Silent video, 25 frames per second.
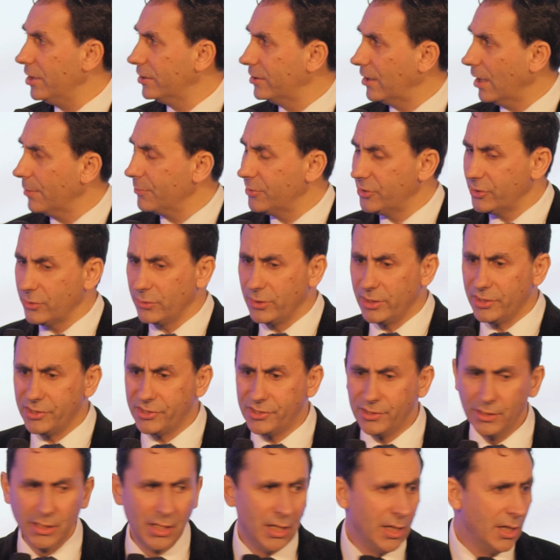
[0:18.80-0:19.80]
when it comes to
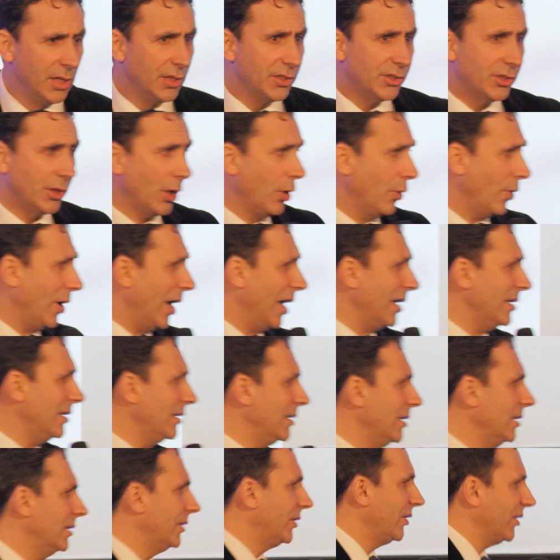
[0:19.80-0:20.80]
this. So I
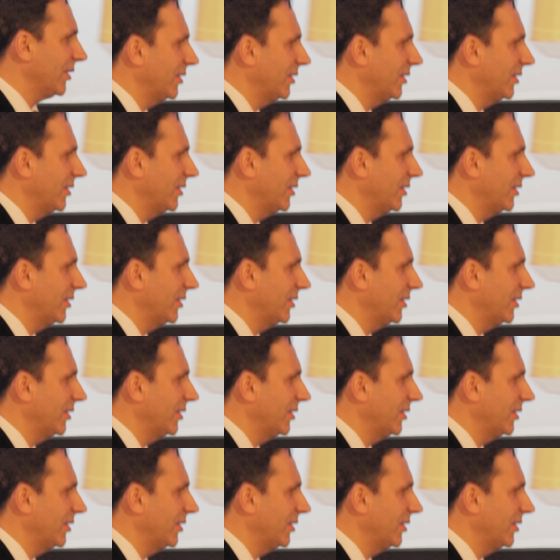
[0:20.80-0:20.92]
need